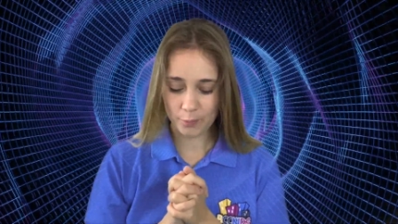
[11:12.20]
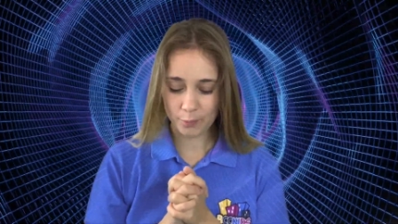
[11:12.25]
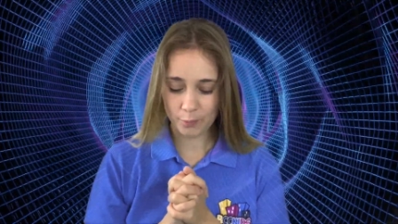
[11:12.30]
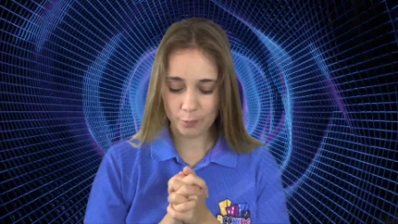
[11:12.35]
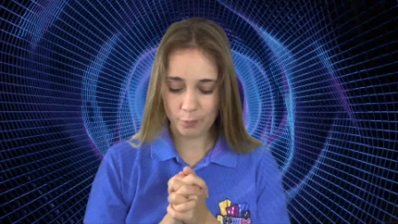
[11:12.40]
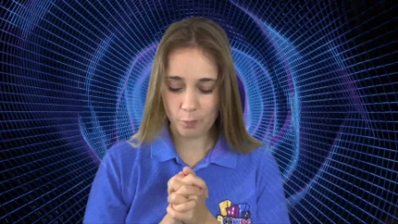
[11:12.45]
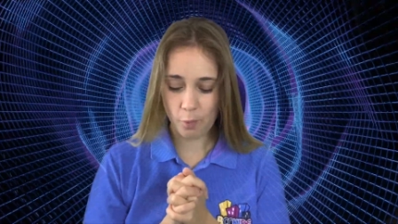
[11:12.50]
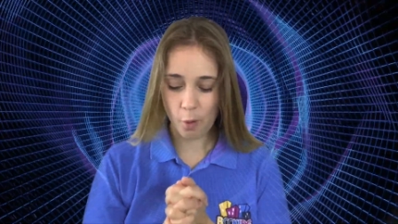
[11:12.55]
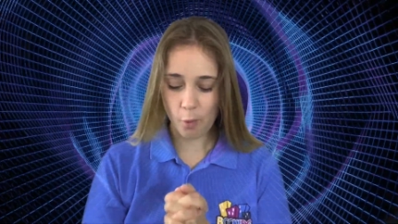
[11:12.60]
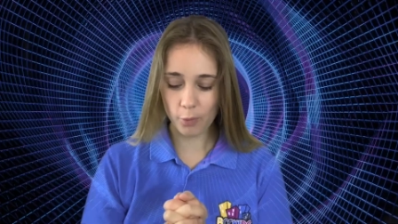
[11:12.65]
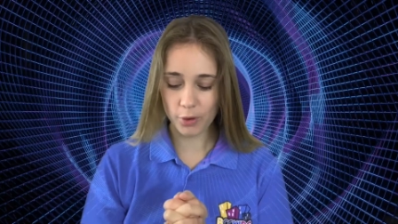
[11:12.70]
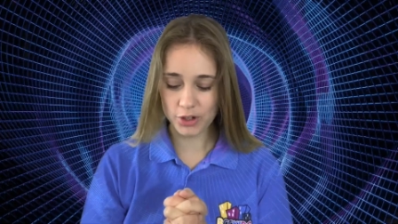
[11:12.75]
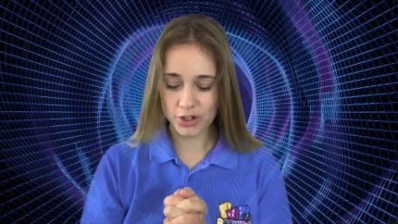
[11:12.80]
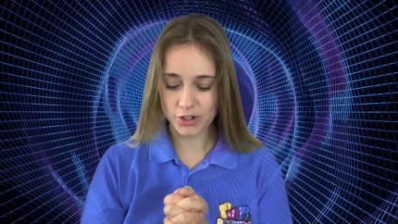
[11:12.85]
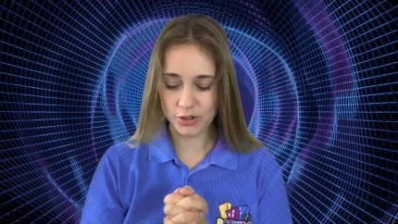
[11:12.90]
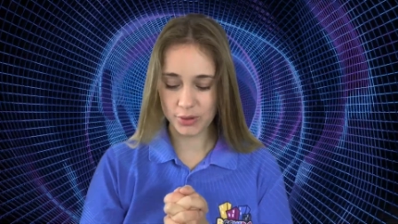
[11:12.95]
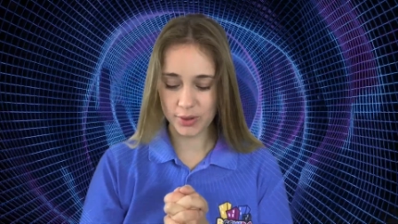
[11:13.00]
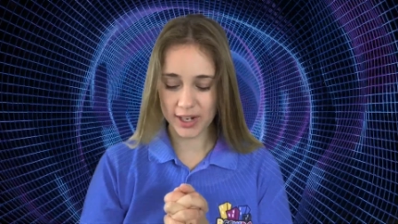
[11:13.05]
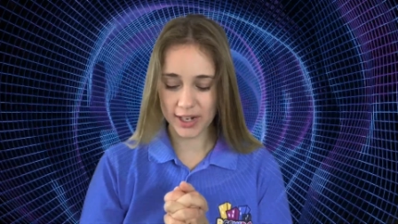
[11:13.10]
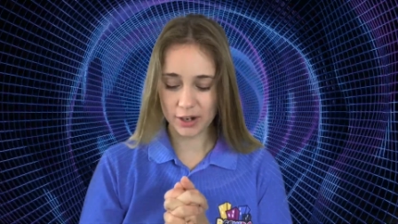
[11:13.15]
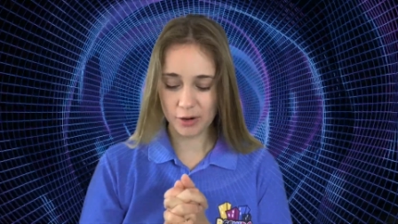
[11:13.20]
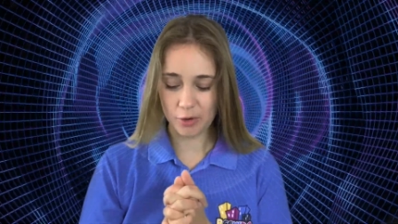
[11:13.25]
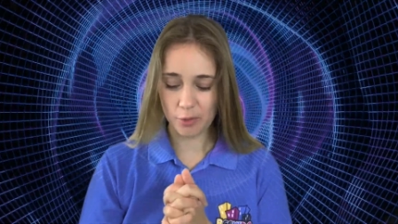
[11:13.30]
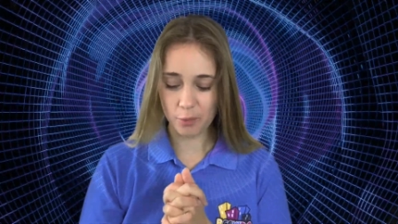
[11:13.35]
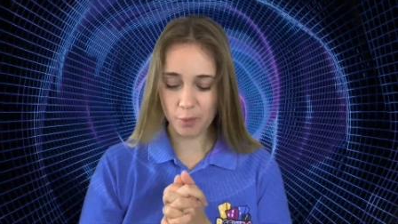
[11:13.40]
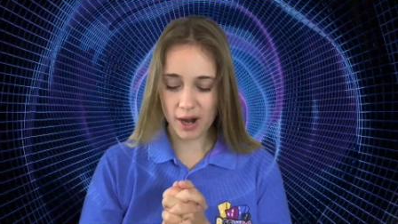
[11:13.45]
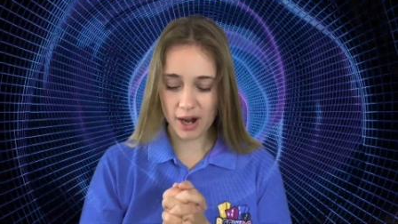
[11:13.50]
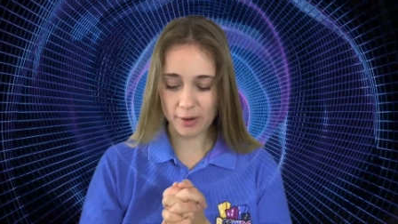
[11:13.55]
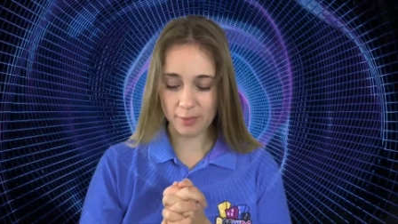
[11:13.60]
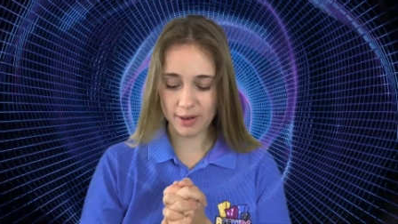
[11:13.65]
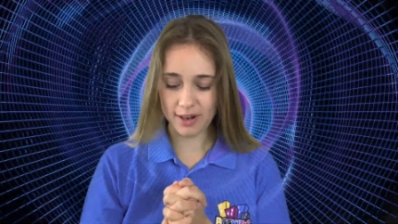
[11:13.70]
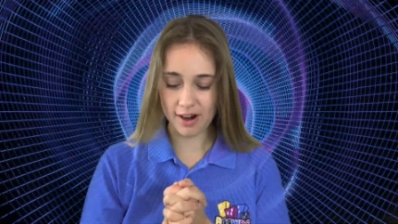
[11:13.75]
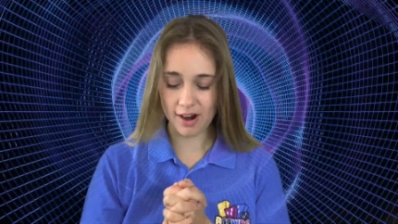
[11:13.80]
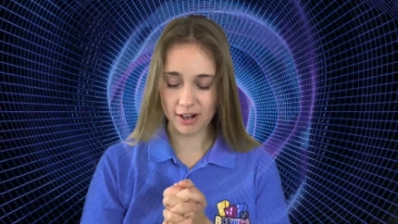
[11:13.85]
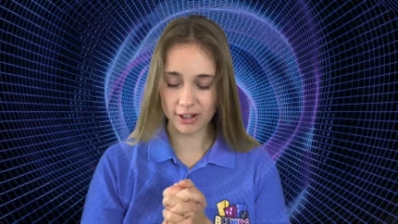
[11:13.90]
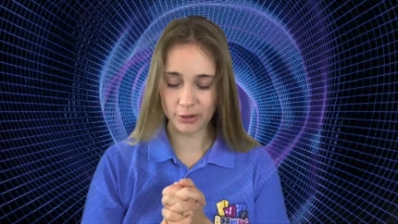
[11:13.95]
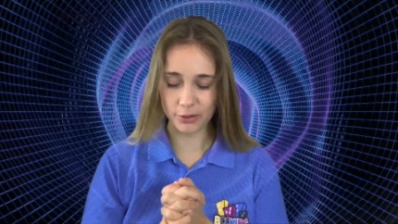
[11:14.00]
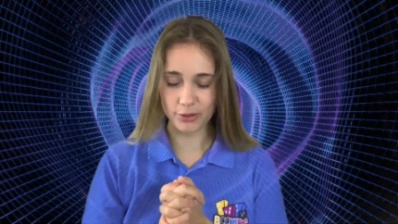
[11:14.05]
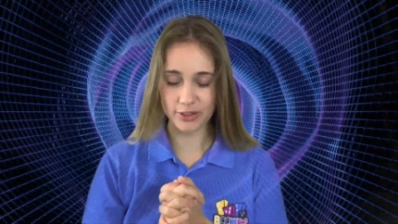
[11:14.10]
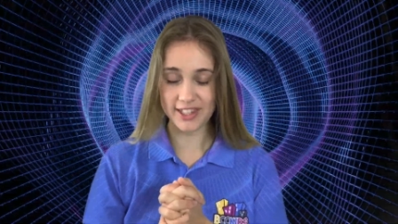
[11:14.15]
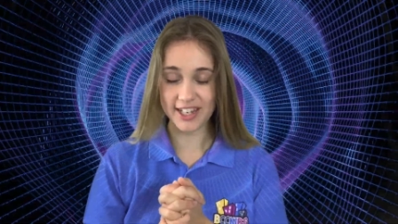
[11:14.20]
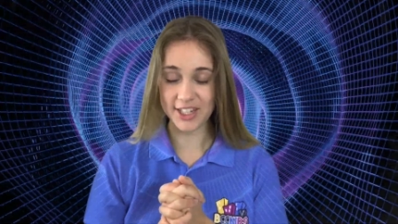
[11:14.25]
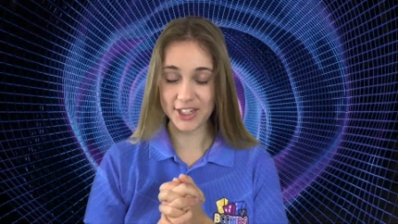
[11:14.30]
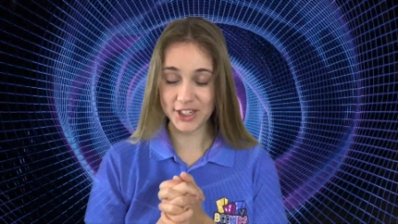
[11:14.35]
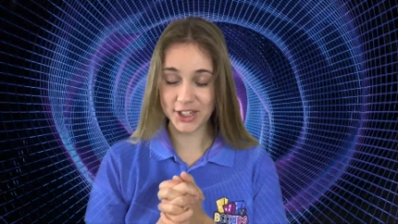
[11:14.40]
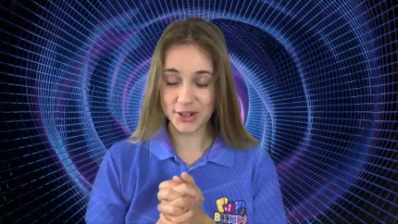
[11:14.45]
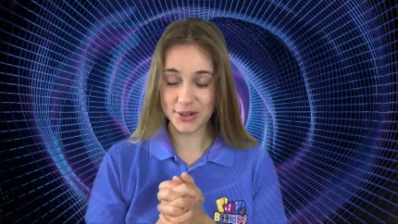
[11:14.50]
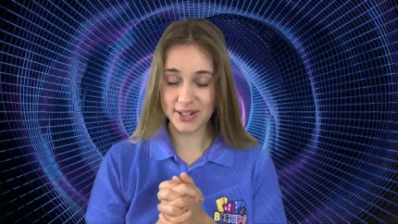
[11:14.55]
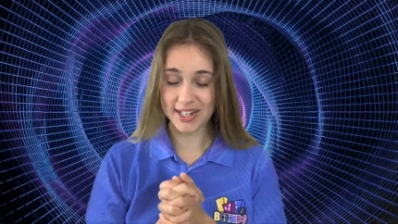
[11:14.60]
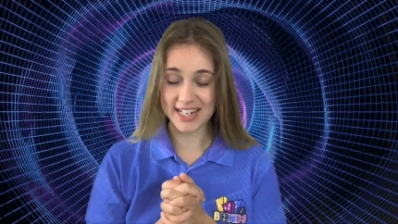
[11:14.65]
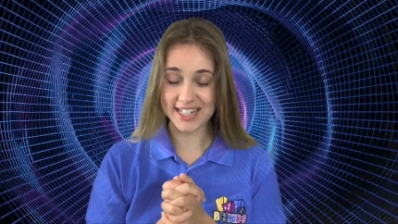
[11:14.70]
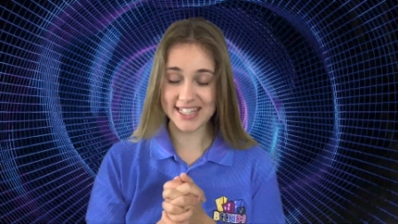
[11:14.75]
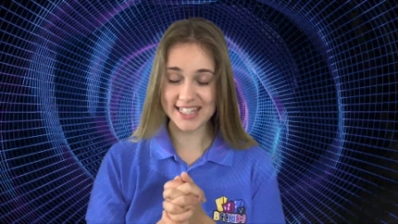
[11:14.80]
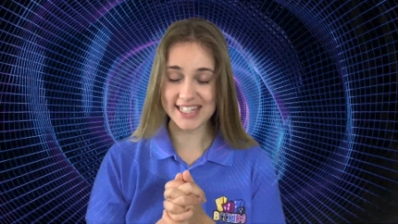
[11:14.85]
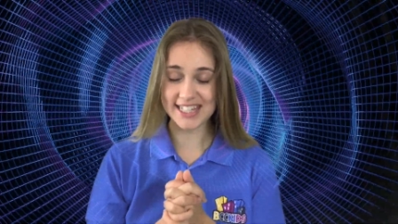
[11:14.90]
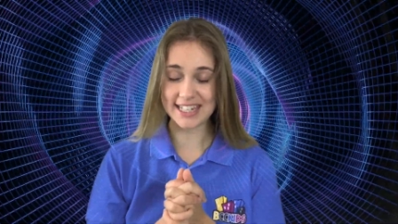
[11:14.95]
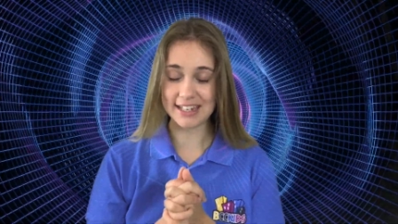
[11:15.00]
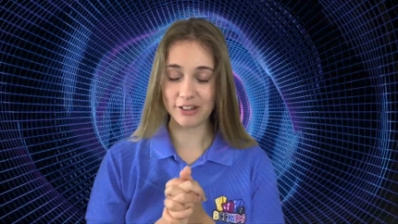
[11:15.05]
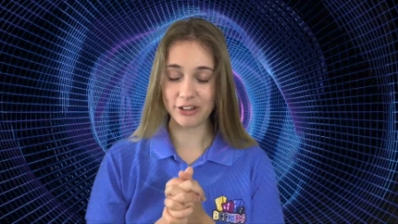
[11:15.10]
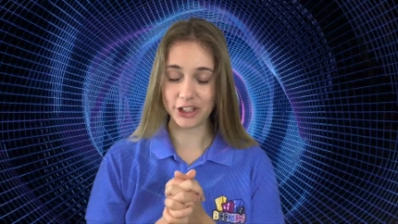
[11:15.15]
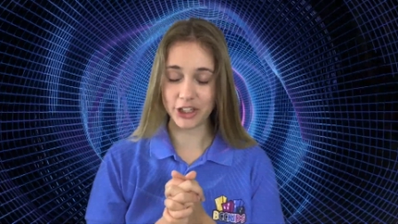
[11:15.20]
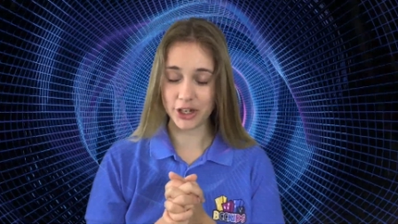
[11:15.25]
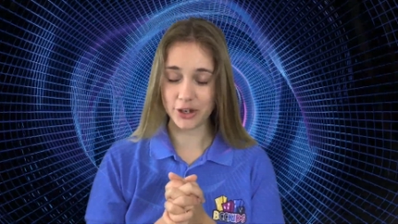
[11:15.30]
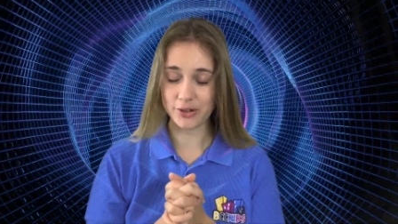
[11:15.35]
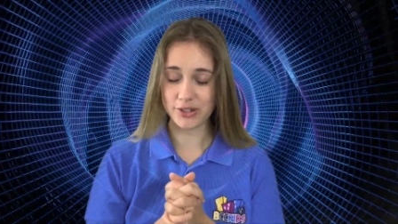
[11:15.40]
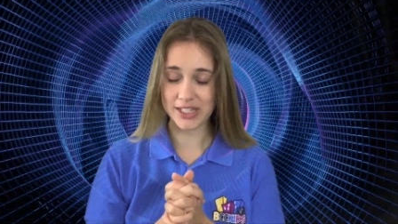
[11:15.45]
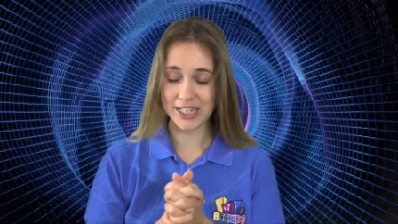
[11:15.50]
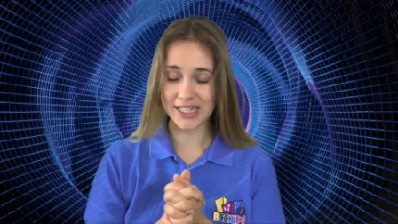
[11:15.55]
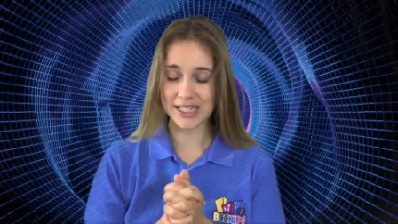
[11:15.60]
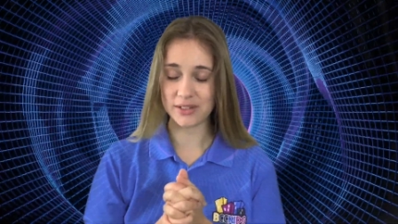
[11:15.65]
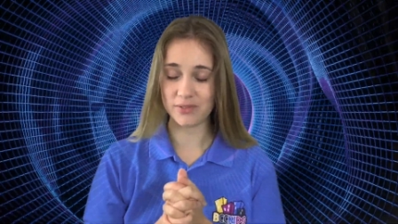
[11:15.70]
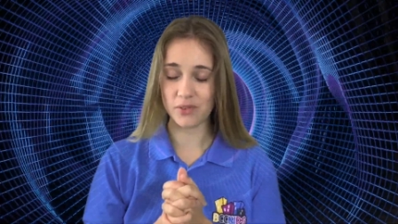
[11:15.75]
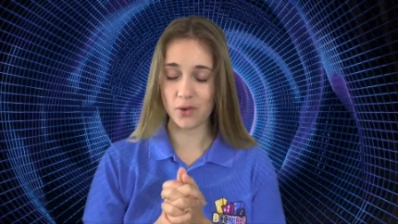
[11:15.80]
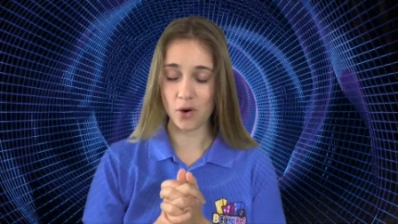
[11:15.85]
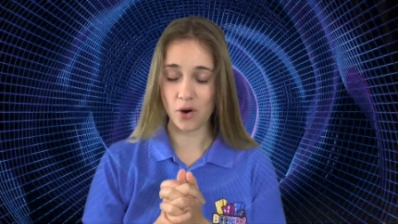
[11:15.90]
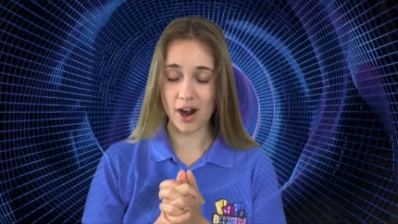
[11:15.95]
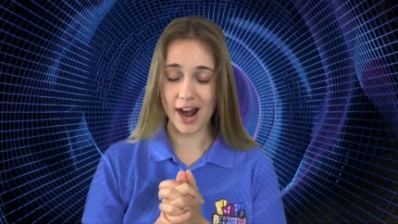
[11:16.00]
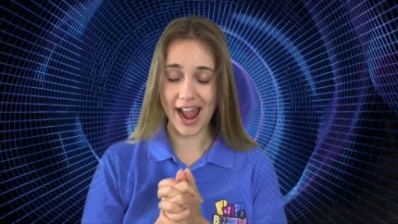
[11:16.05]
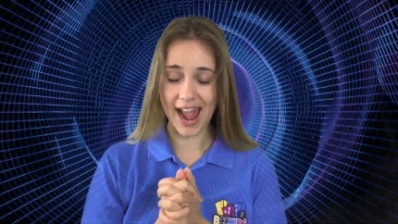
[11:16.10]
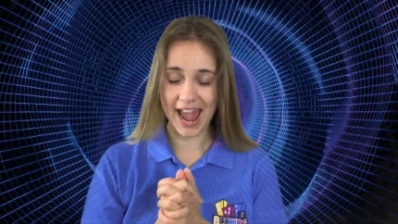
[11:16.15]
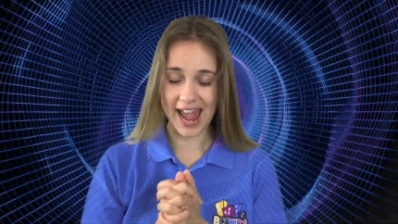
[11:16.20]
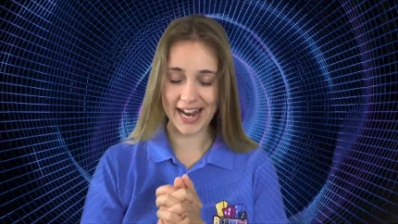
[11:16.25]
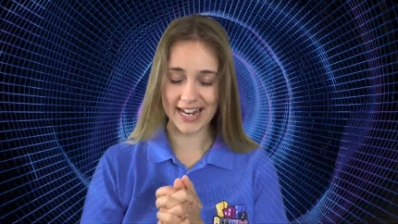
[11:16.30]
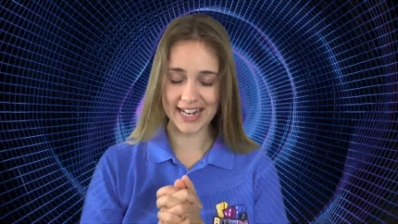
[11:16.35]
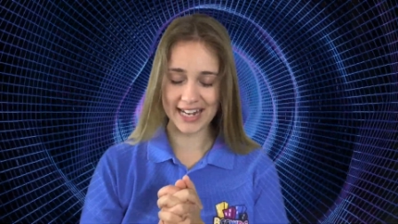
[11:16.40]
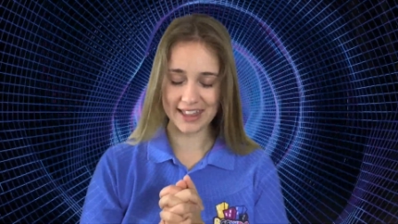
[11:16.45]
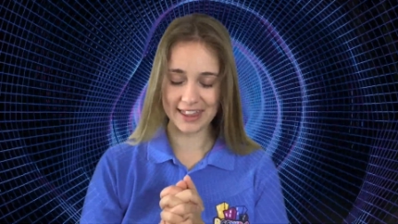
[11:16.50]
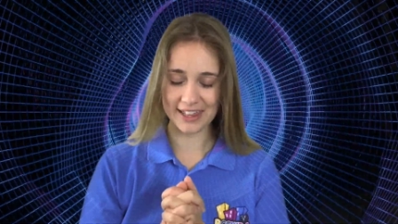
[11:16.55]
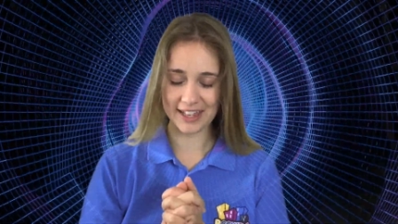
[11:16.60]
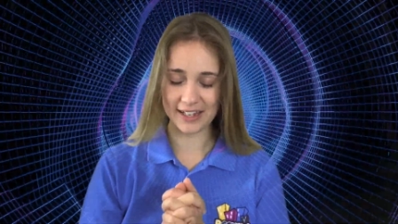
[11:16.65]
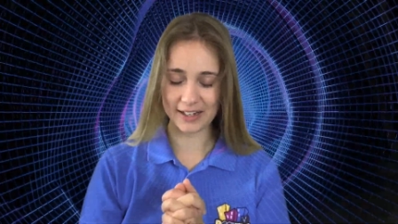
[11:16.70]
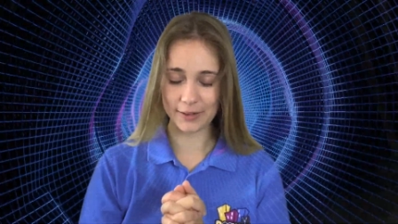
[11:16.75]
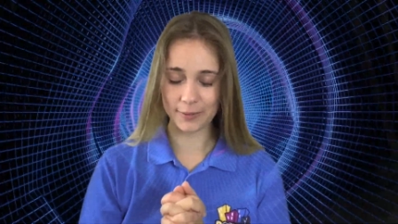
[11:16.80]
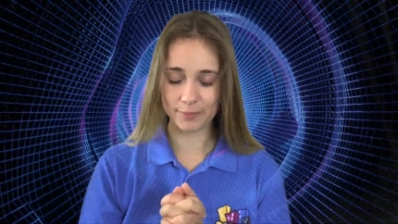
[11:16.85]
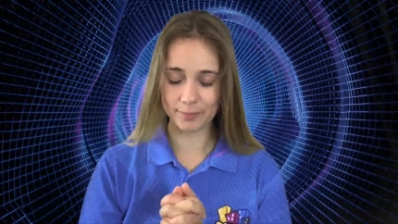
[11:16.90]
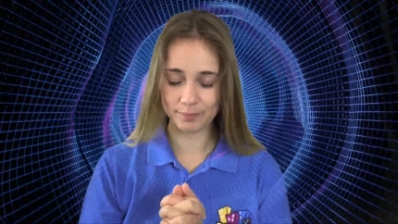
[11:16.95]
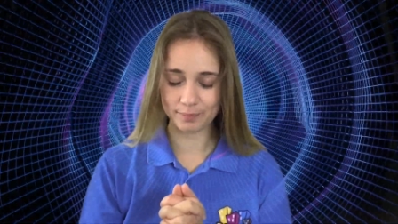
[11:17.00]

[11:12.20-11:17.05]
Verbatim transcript: what we're doing, or where we are, Lord, that you can still use us for anything.